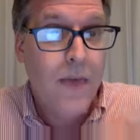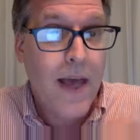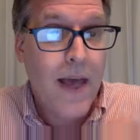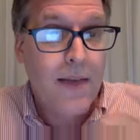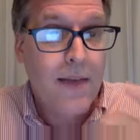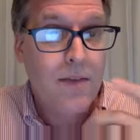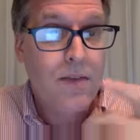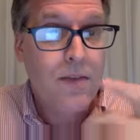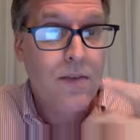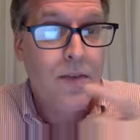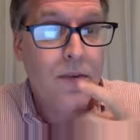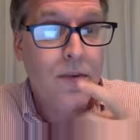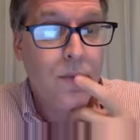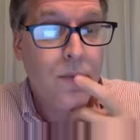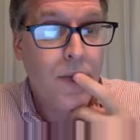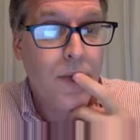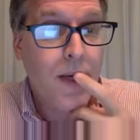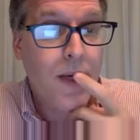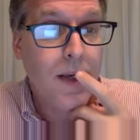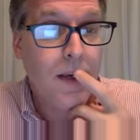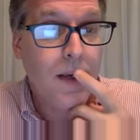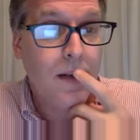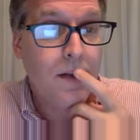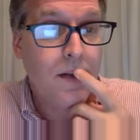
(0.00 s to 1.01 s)
So that's
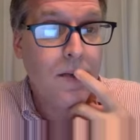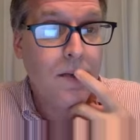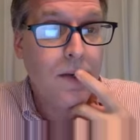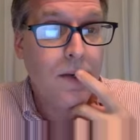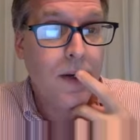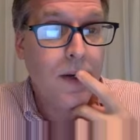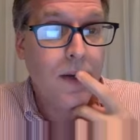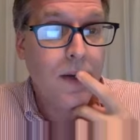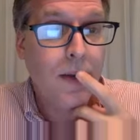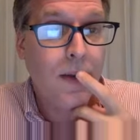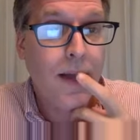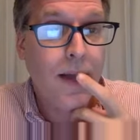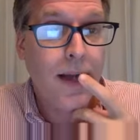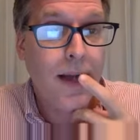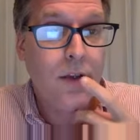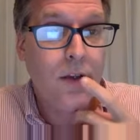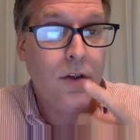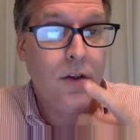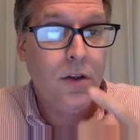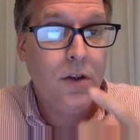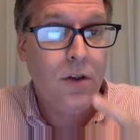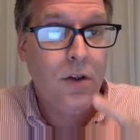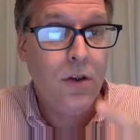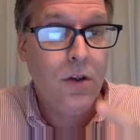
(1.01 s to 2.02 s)
3 o'clock
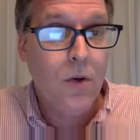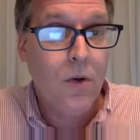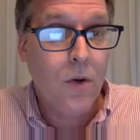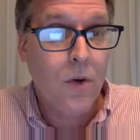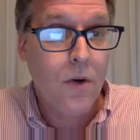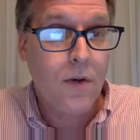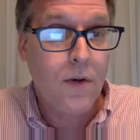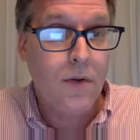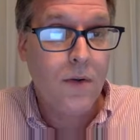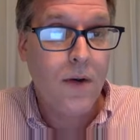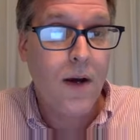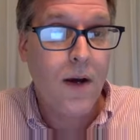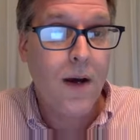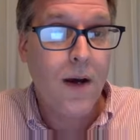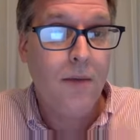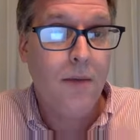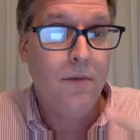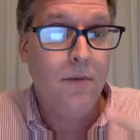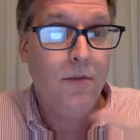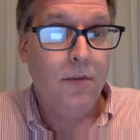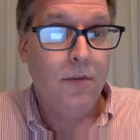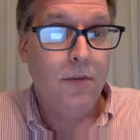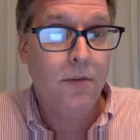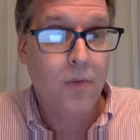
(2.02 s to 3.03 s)
your
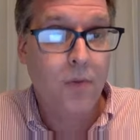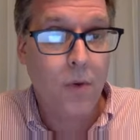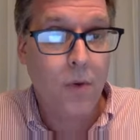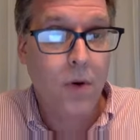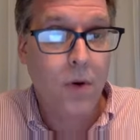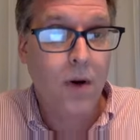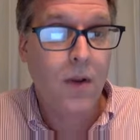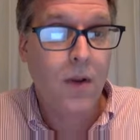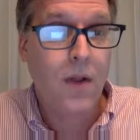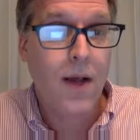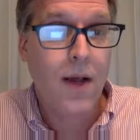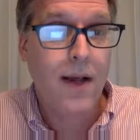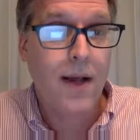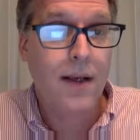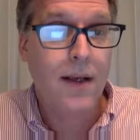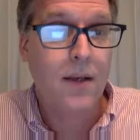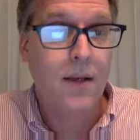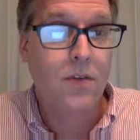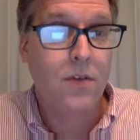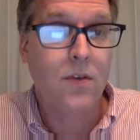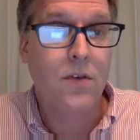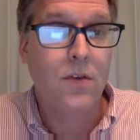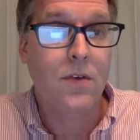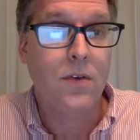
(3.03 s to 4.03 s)
time, 4 o'clock
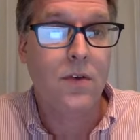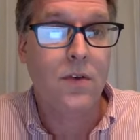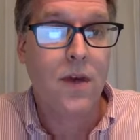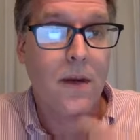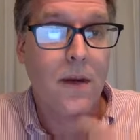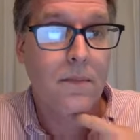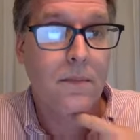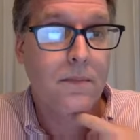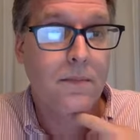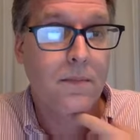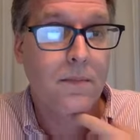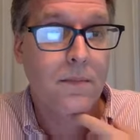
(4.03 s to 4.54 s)
Eastern time.